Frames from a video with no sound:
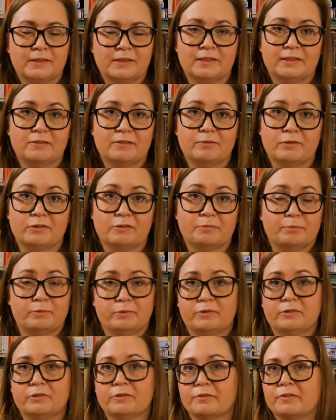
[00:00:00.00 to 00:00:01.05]
it was
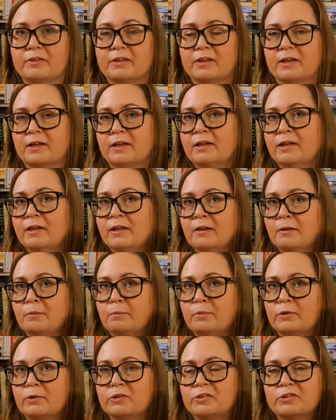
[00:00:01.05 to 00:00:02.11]
put on the
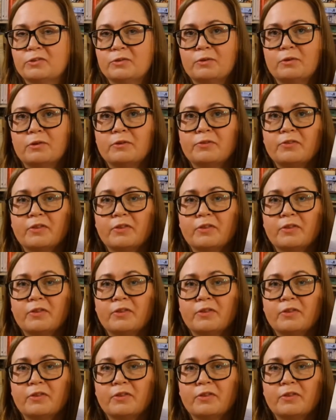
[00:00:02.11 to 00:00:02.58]
Boxall